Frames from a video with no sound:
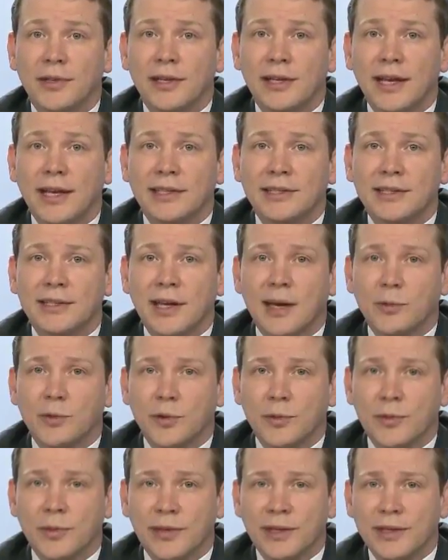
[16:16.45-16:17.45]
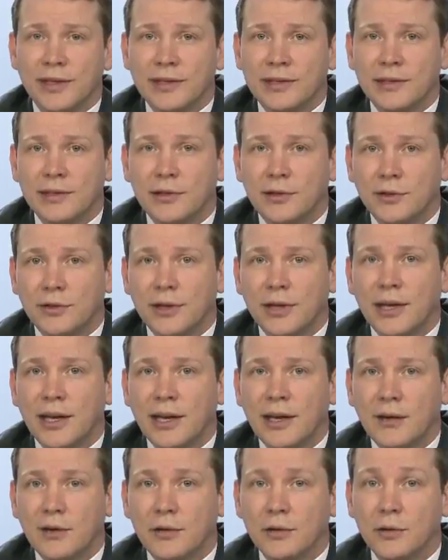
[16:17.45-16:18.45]
the next step will be this
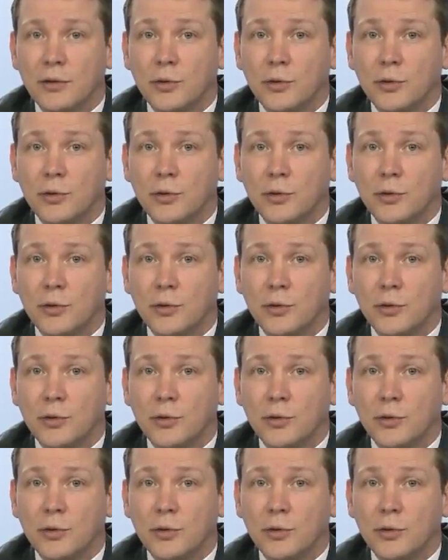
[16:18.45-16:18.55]
adjudicator,